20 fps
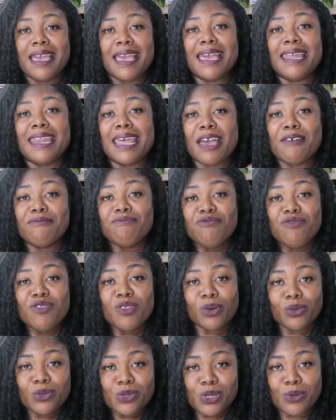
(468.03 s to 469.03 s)
and have
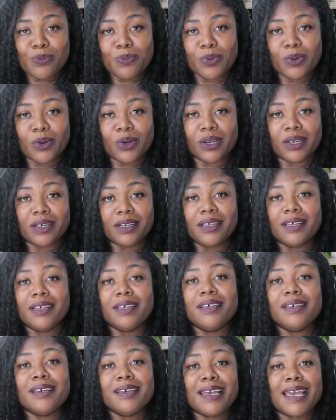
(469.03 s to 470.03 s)
no support
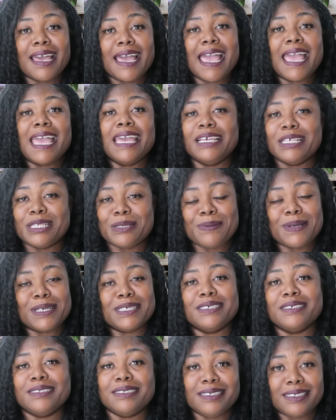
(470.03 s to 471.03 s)
hey
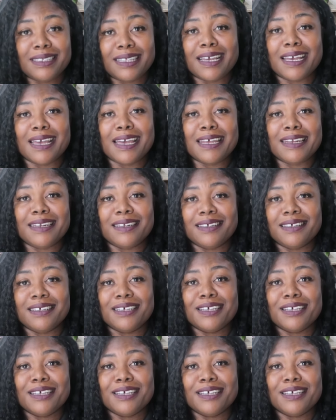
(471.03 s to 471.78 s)
special need dad